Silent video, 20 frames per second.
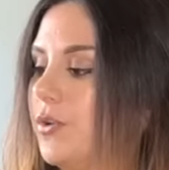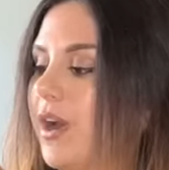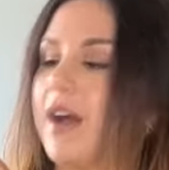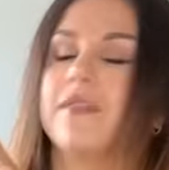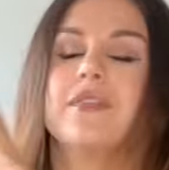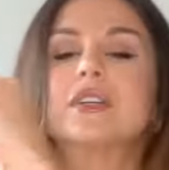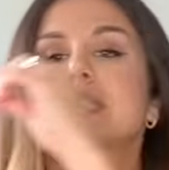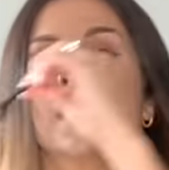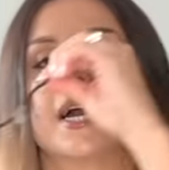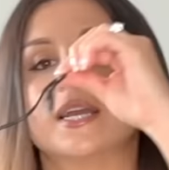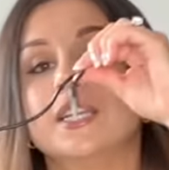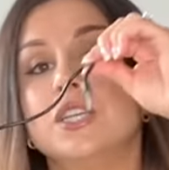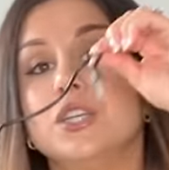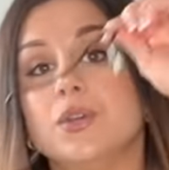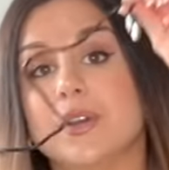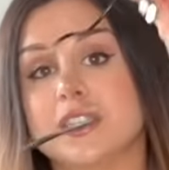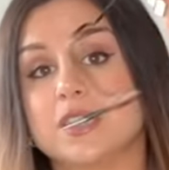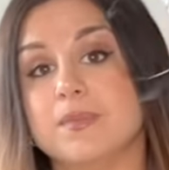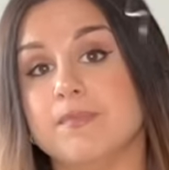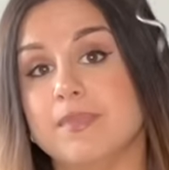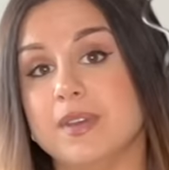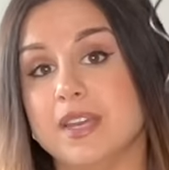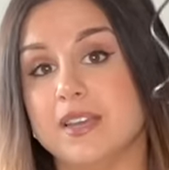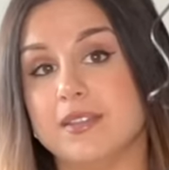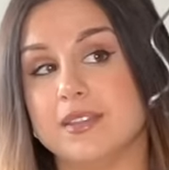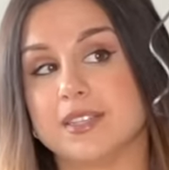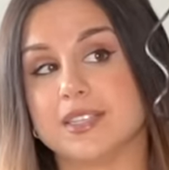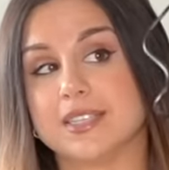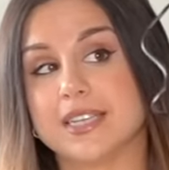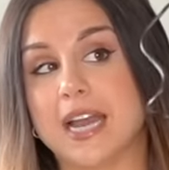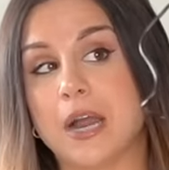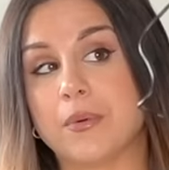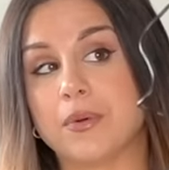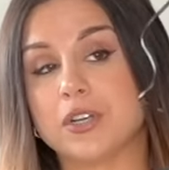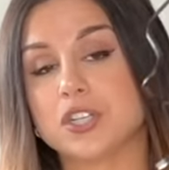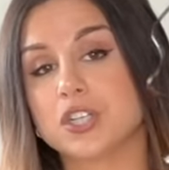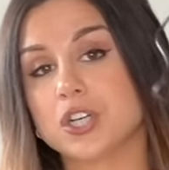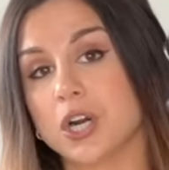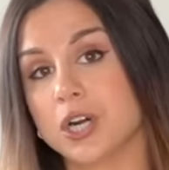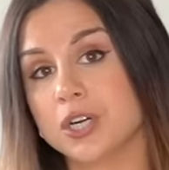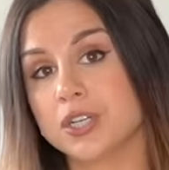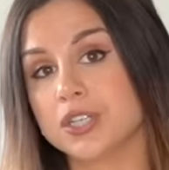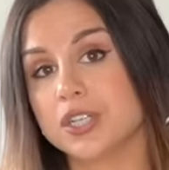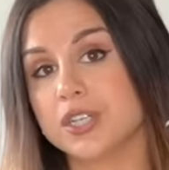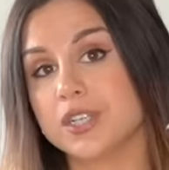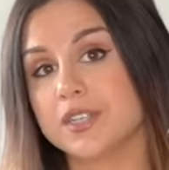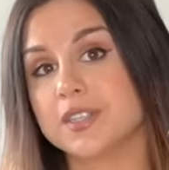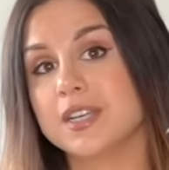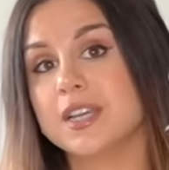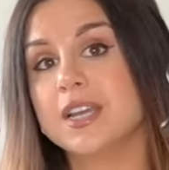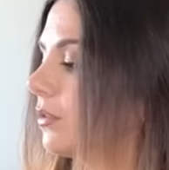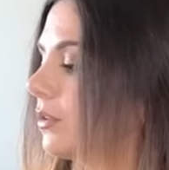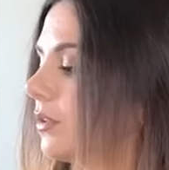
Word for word: you have a tiny USB. This is how it charges,